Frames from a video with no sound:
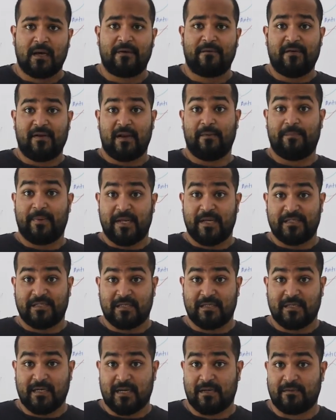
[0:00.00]
when a
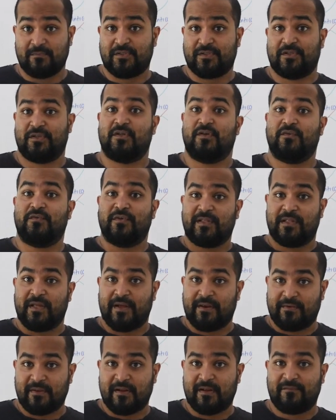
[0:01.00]
patient comes to you with
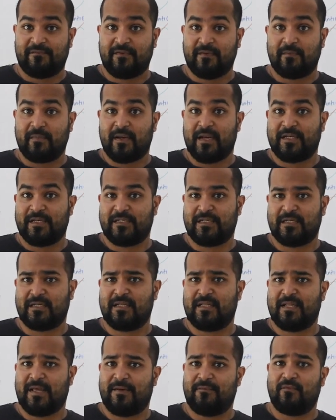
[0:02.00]
atrial
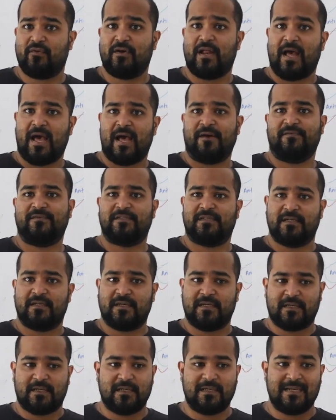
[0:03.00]
fibrillation, they would have
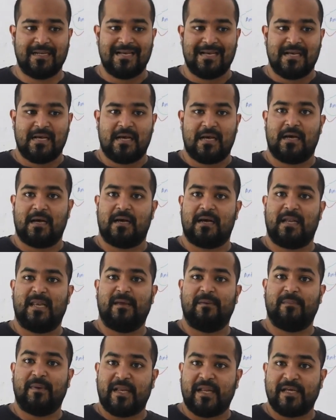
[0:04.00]
certain
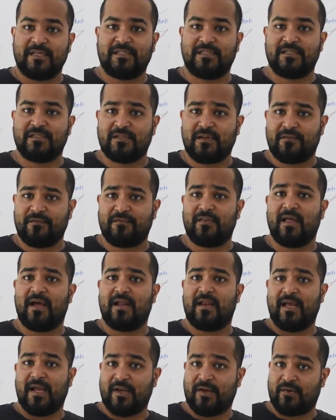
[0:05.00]
limitations of
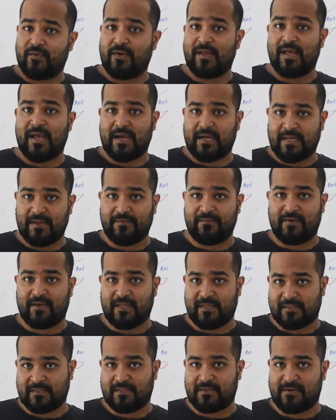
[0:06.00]
their day-to-day
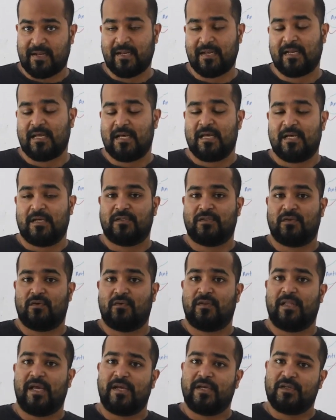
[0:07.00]
activities, right?
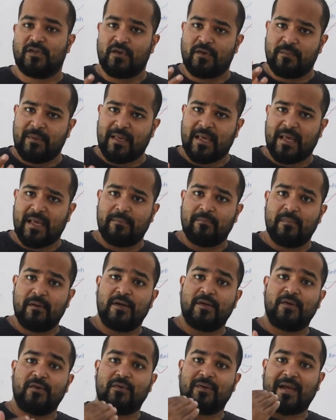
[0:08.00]
So they should be able
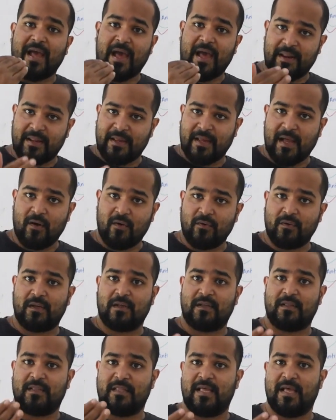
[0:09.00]
to carry
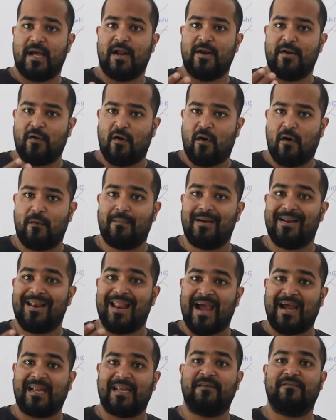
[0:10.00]
out their normal
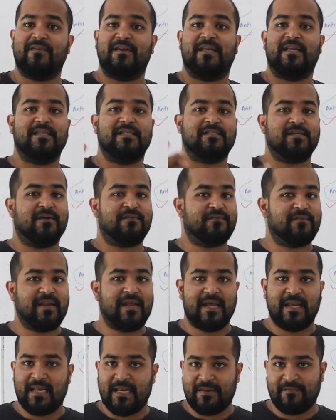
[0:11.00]
activities of
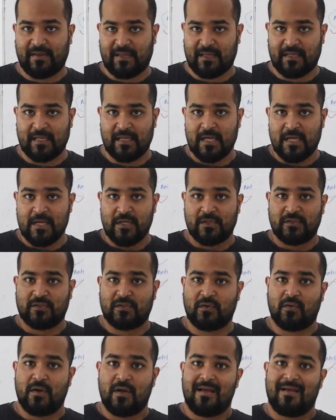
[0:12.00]
daily living.
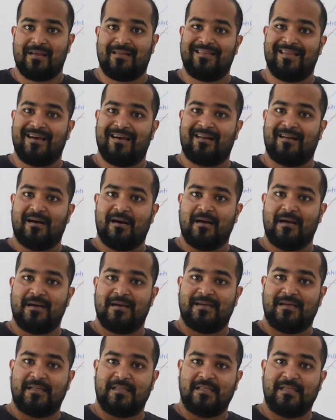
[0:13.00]
So there
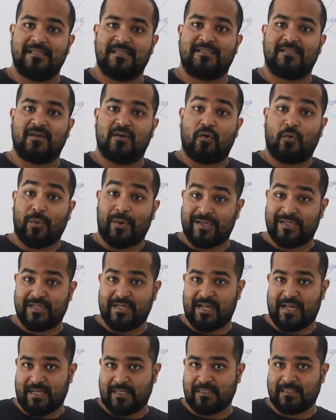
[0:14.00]
are these
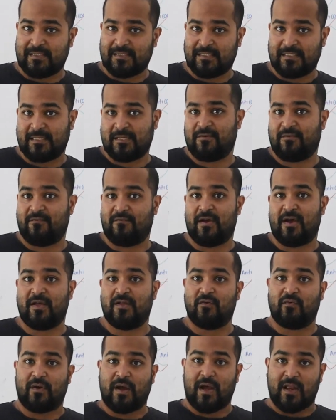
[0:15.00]
questionnaires
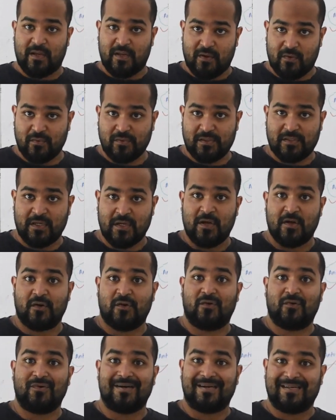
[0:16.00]
where you can use
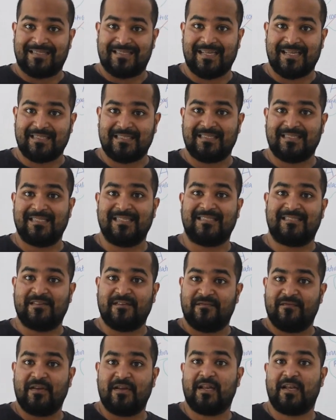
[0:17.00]
to assess the
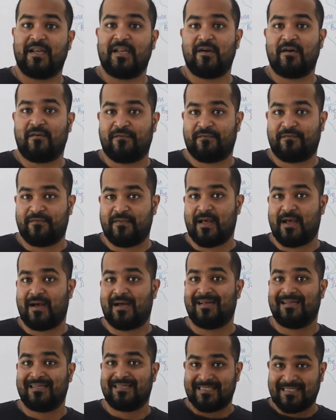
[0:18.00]
severity of
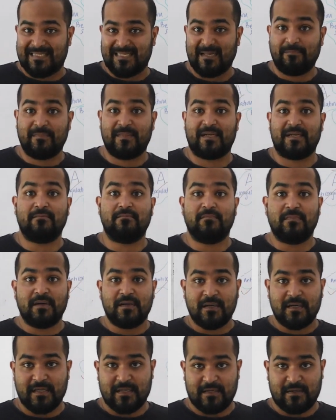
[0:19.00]
their symptom
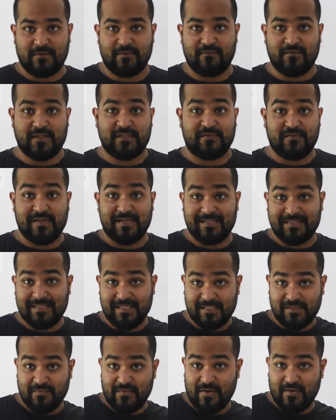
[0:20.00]
burden, which we
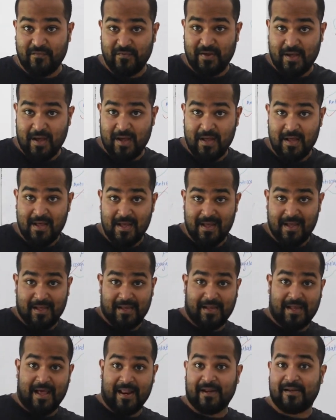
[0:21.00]
assess when we are
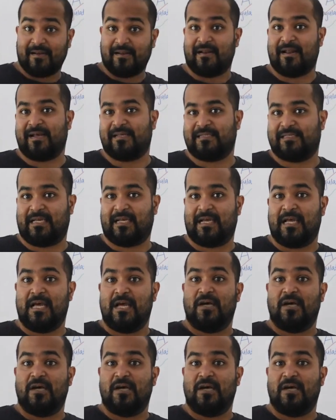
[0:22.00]
characterizing.